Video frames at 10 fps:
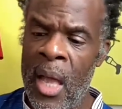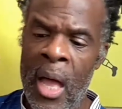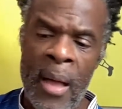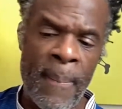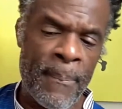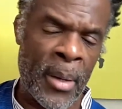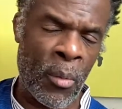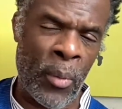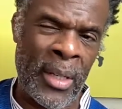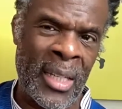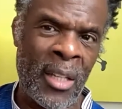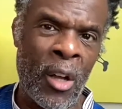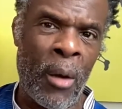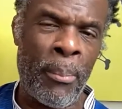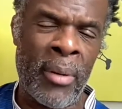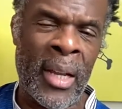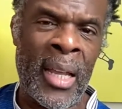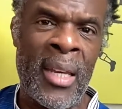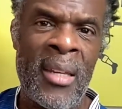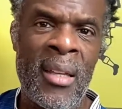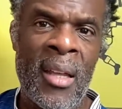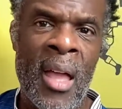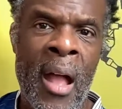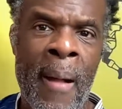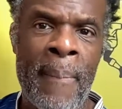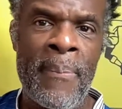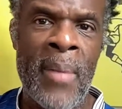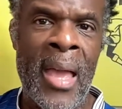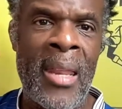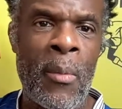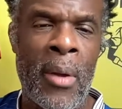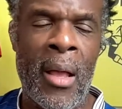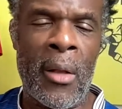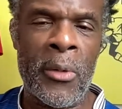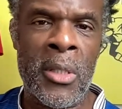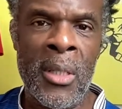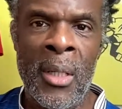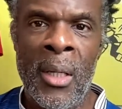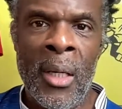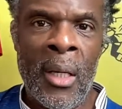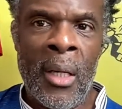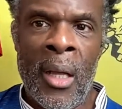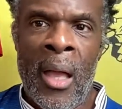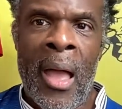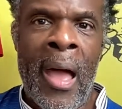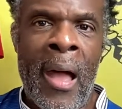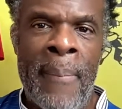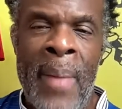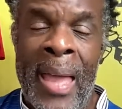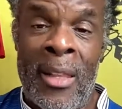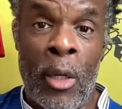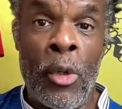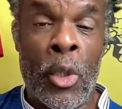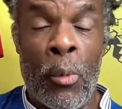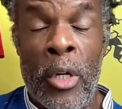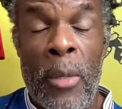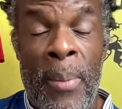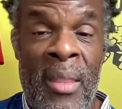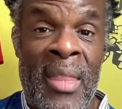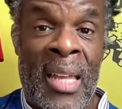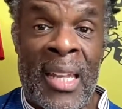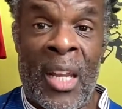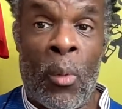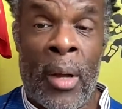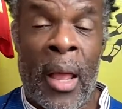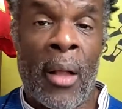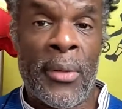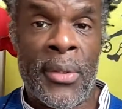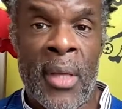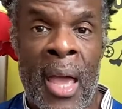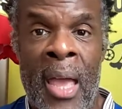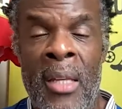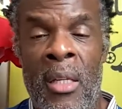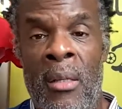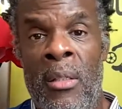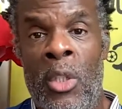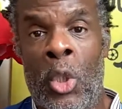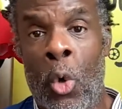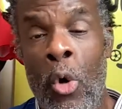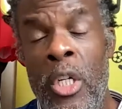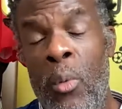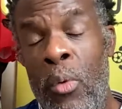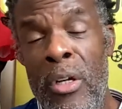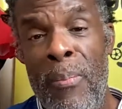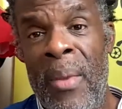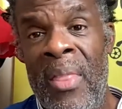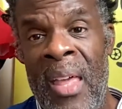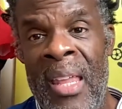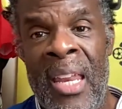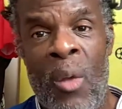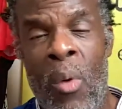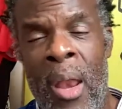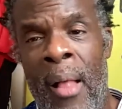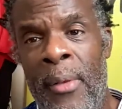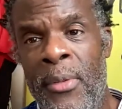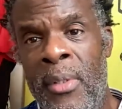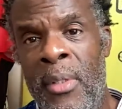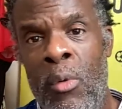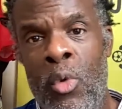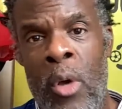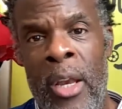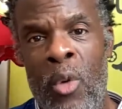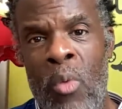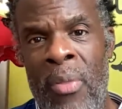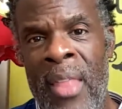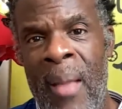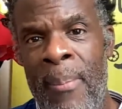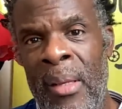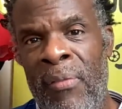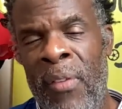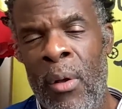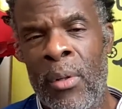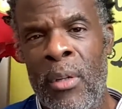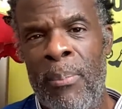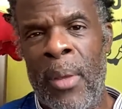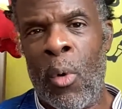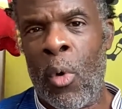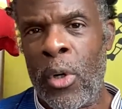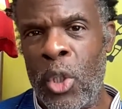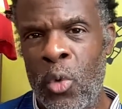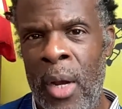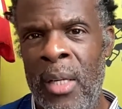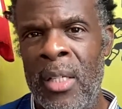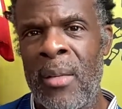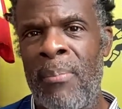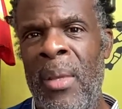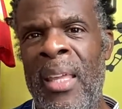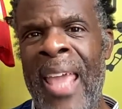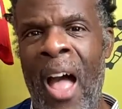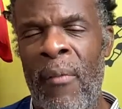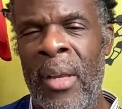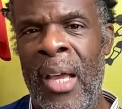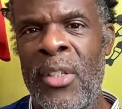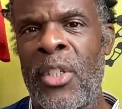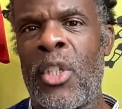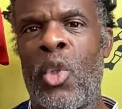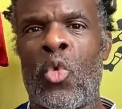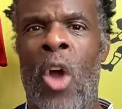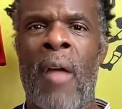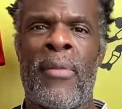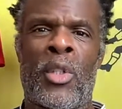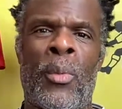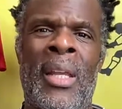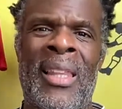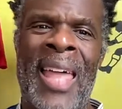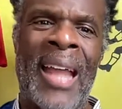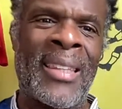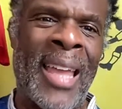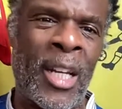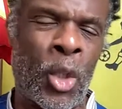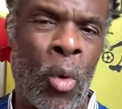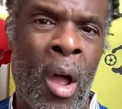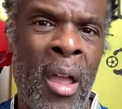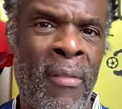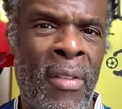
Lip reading: But we did not bring in anyone else. And Loser would have been that anyone else. And Georgie would have been that anyone else to try to run that midfield and be orchestrators and be galvanizers and drivers. We lack that drive.